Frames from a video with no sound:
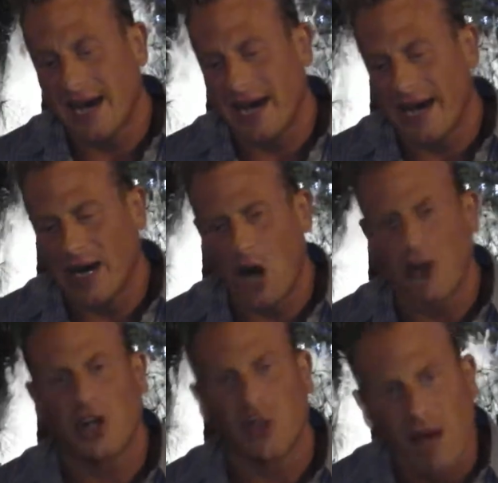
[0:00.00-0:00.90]
uh,
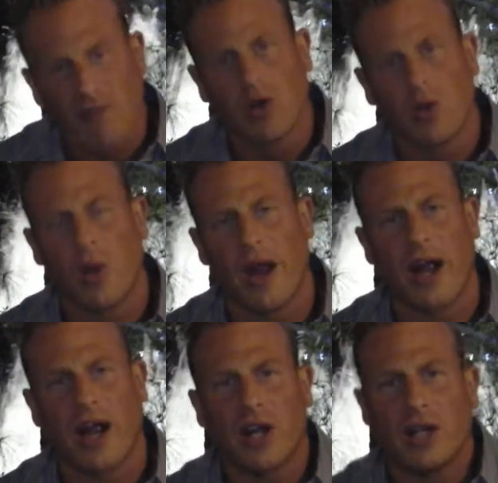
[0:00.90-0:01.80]
on a level
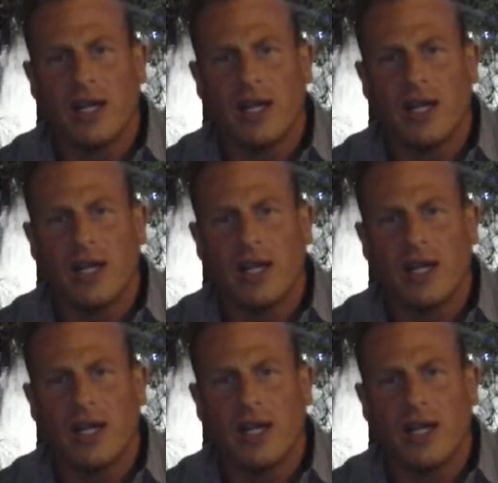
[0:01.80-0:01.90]
where